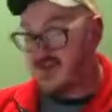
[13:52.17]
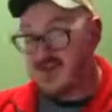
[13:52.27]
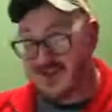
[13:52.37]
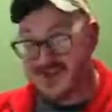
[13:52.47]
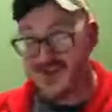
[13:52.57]

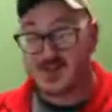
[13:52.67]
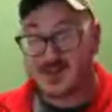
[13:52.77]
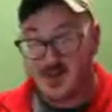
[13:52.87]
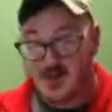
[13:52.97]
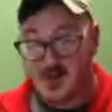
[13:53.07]
Again,
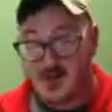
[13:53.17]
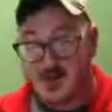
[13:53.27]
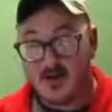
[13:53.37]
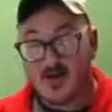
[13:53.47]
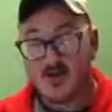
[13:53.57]
sorry
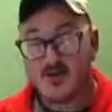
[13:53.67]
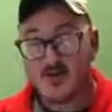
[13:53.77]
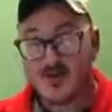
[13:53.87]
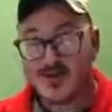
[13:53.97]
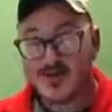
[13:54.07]
for
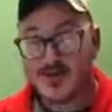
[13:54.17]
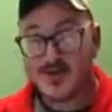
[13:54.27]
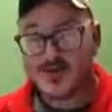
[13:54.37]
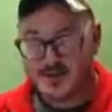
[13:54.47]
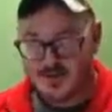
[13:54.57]
the
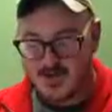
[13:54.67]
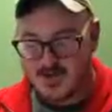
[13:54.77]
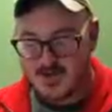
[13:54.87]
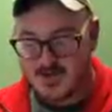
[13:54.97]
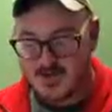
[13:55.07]
technical
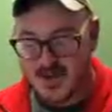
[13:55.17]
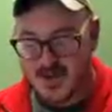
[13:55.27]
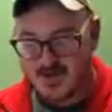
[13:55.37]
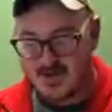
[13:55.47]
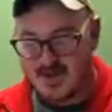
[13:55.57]
issues we had
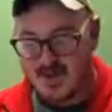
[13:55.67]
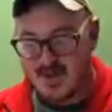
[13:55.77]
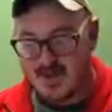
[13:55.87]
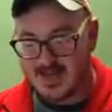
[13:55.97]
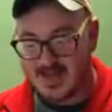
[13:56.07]
at the
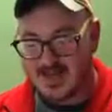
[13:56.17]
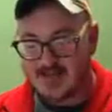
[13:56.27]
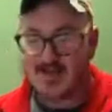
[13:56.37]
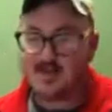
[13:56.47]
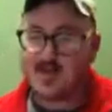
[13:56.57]
beginning.
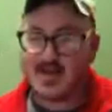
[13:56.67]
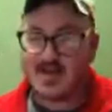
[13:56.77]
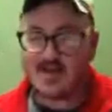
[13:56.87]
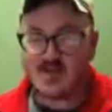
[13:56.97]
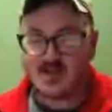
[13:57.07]

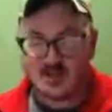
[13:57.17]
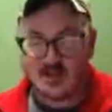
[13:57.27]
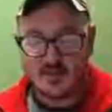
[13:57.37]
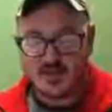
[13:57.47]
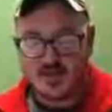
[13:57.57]
Sometimes,
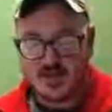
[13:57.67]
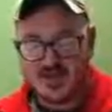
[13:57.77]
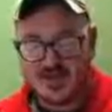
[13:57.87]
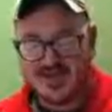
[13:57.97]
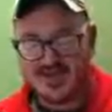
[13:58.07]
you
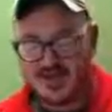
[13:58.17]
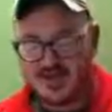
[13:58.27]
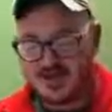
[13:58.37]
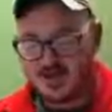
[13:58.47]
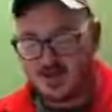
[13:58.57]

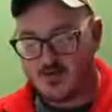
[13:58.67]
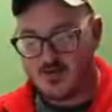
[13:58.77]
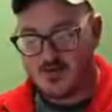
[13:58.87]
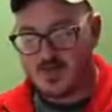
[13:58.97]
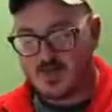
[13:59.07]

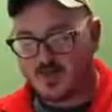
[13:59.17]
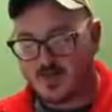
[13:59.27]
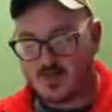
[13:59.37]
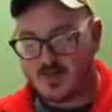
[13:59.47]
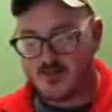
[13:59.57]
run into all
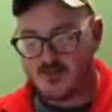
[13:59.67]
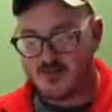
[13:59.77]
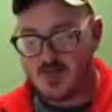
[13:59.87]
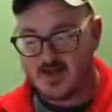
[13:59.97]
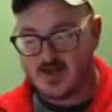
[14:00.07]
sorts of
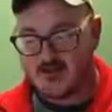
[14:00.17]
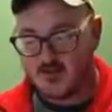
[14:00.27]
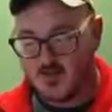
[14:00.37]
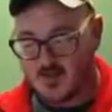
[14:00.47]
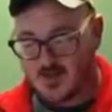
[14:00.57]
back and
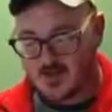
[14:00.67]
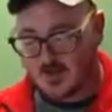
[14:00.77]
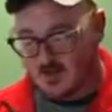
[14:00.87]
forths.